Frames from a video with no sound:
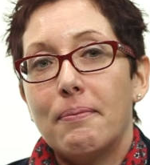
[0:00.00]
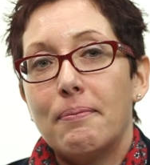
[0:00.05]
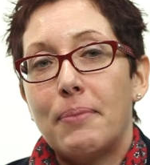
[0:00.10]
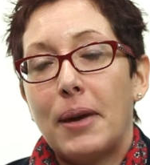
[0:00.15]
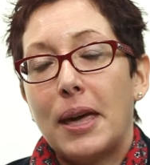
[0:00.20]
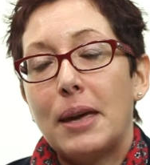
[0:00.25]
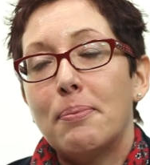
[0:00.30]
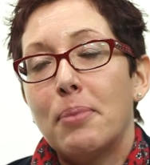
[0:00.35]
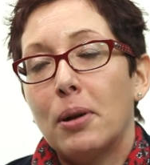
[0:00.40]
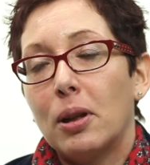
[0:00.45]

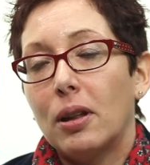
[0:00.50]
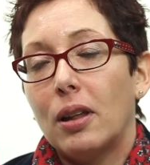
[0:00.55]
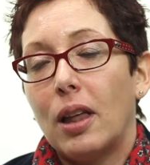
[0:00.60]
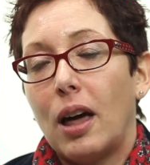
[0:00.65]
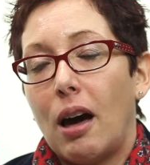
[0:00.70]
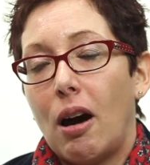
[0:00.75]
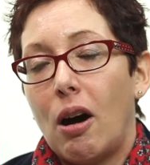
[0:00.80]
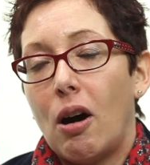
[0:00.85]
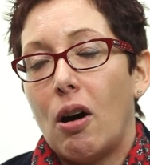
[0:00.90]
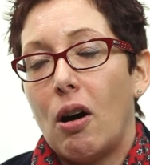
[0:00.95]
people
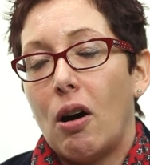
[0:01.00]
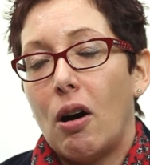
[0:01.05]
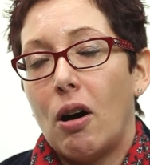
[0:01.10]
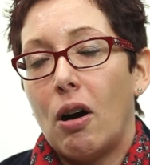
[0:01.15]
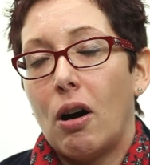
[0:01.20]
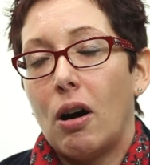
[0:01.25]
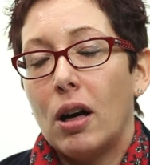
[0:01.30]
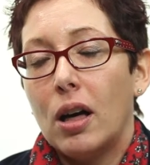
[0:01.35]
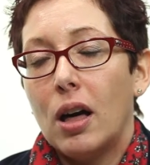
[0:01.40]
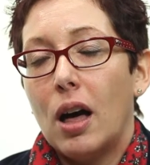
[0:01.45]

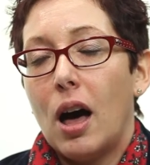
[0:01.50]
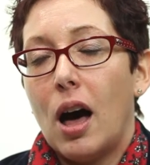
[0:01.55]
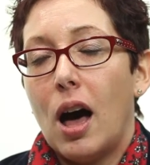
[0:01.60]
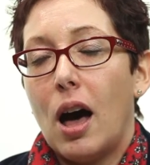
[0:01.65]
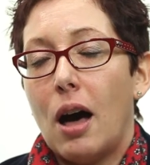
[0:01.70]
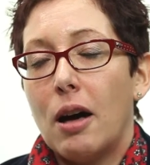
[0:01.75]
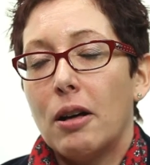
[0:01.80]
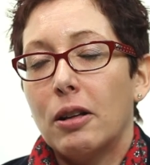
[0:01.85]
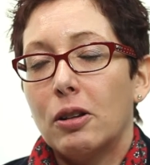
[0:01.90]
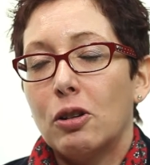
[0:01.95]
are
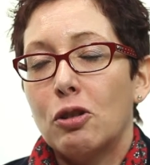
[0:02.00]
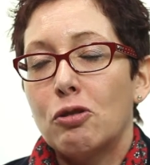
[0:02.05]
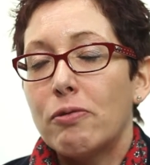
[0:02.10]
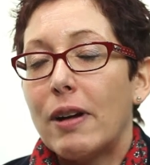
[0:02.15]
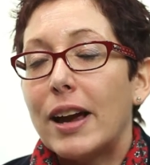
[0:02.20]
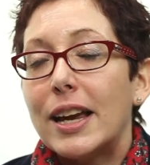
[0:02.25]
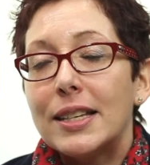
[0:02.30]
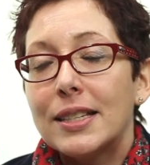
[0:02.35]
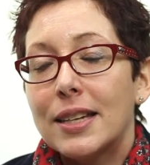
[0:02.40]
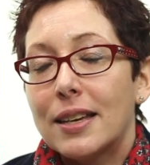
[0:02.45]

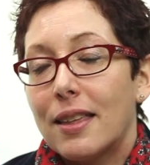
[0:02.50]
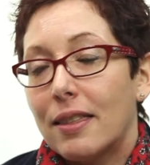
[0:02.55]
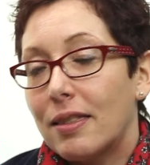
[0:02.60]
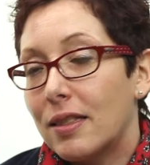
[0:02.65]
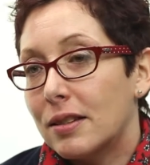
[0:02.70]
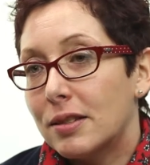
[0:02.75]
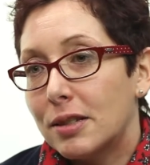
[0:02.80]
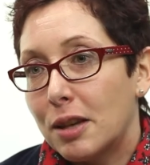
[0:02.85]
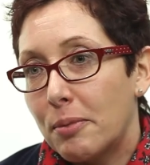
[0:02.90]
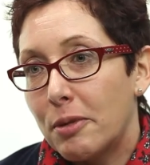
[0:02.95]
greater than
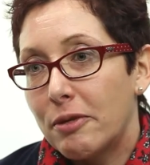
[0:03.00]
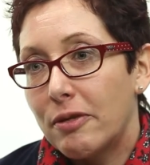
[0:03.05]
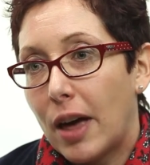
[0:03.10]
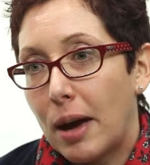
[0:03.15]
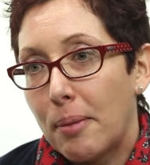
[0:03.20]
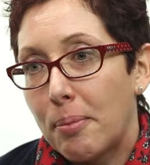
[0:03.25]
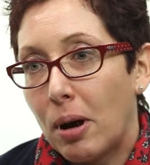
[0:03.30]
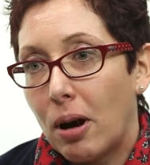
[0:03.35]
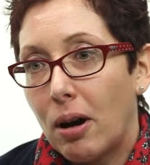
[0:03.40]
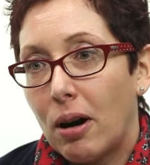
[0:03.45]
the sum of their
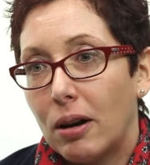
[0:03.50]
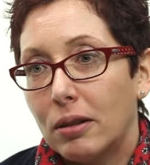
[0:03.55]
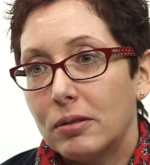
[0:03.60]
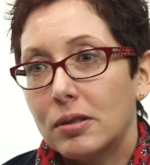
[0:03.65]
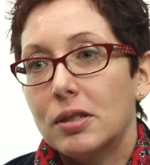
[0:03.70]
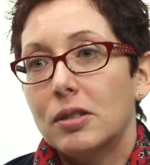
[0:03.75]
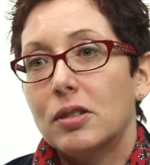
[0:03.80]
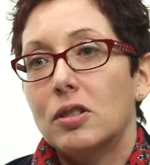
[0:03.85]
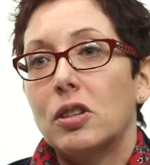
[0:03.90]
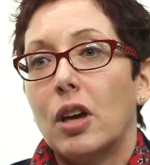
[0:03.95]

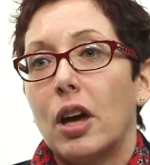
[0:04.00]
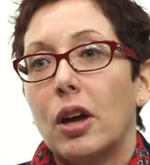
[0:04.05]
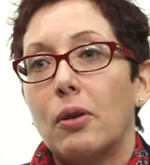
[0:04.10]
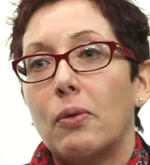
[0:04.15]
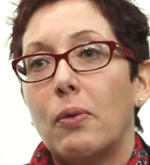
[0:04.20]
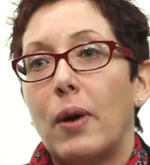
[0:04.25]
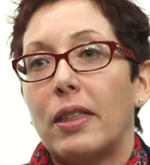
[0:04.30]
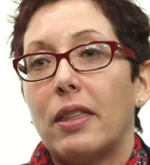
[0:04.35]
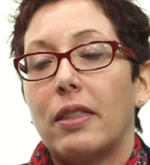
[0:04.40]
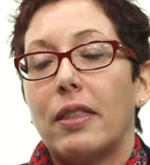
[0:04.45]
parts. So
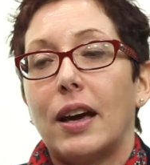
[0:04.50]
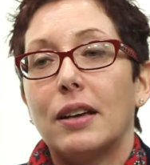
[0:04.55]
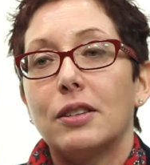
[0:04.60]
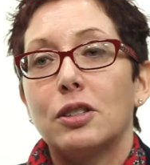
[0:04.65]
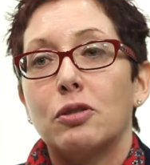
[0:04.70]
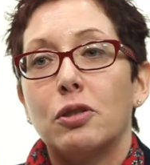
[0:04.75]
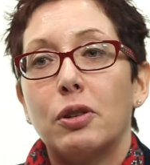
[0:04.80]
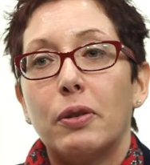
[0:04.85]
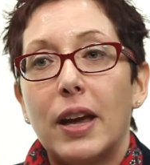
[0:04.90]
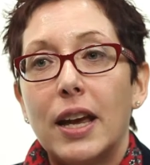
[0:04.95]
whether that's
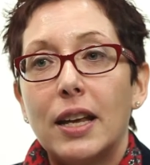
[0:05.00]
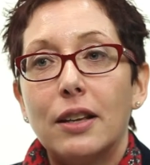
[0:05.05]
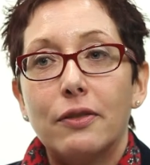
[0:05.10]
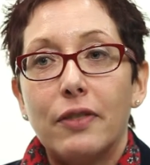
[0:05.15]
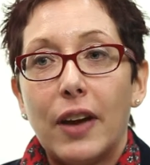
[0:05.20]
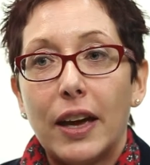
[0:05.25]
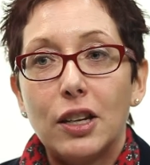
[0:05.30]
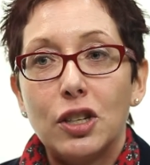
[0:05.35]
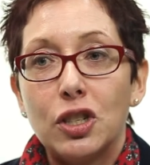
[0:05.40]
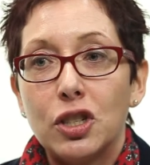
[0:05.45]
through
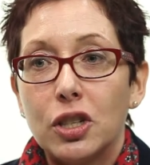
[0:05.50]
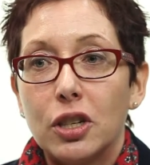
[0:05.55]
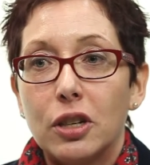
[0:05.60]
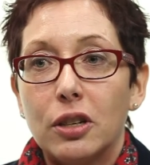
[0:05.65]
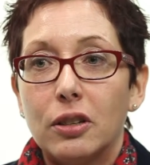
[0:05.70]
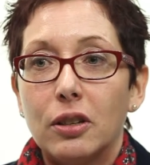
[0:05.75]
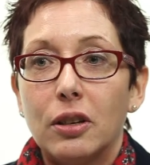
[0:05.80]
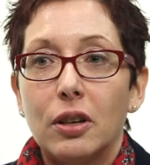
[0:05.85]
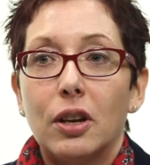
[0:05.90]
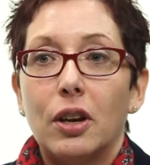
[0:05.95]

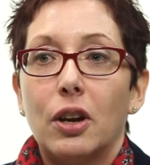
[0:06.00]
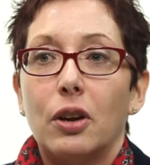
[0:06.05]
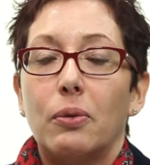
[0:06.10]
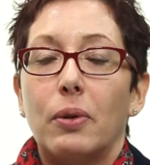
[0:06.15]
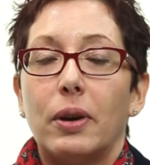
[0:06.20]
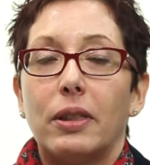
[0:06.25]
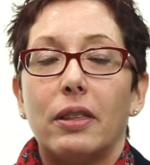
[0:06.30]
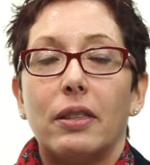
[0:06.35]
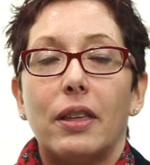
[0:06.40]
innovation, whether